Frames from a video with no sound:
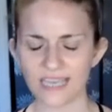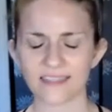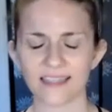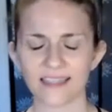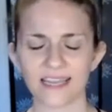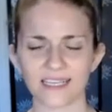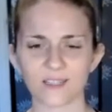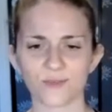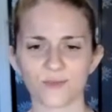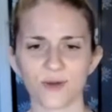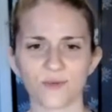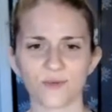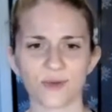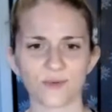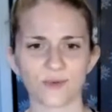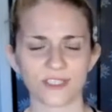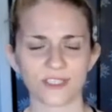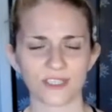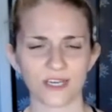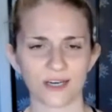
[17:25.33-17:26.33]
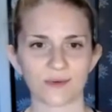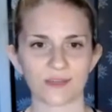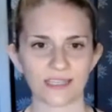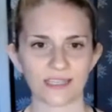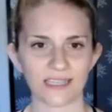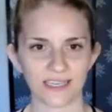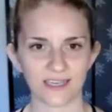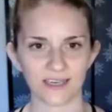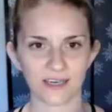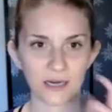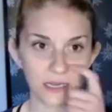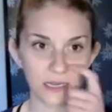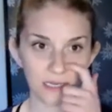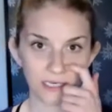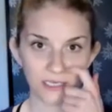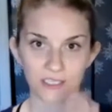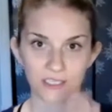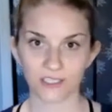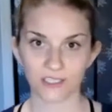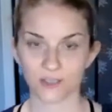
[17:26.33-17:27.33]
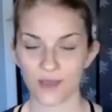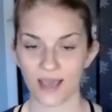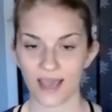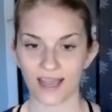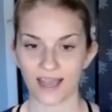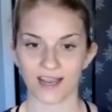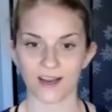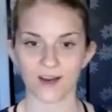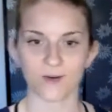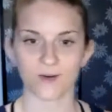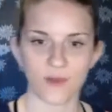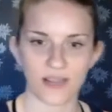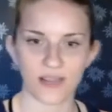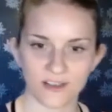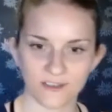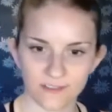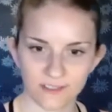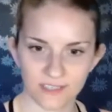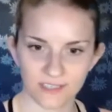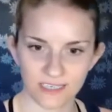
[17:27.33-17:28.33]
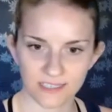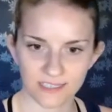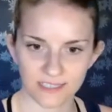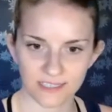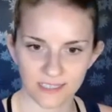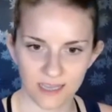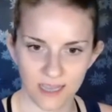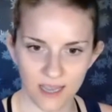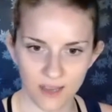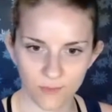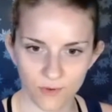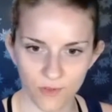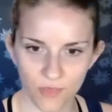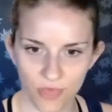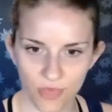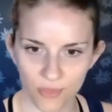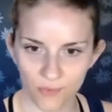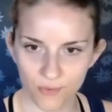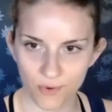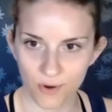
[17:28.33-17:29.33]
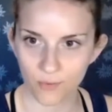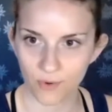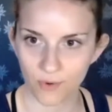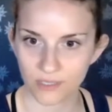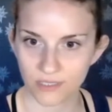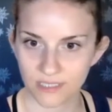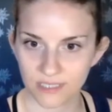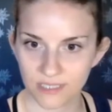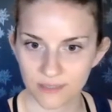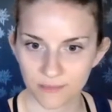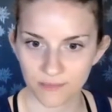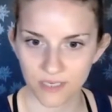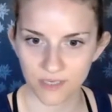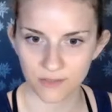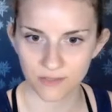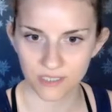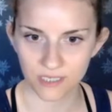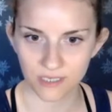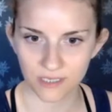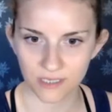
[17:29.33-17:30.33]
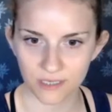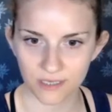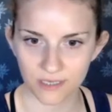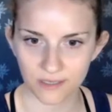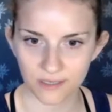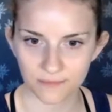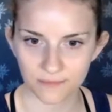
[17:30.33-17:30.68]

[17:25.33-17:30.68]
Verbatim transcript: And that is what we will start with here to hack our wakefulness. I will throw on some music.